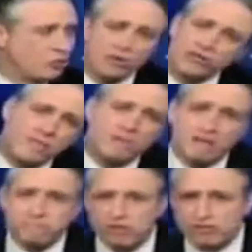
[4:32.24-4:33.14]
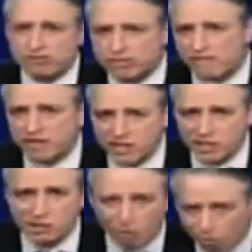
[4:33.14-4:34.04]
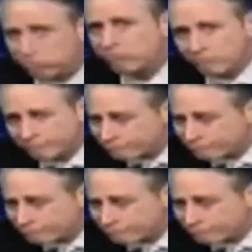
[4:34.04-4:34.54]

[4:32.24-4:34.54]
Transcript: You know what? Dip my birth certificate in gold.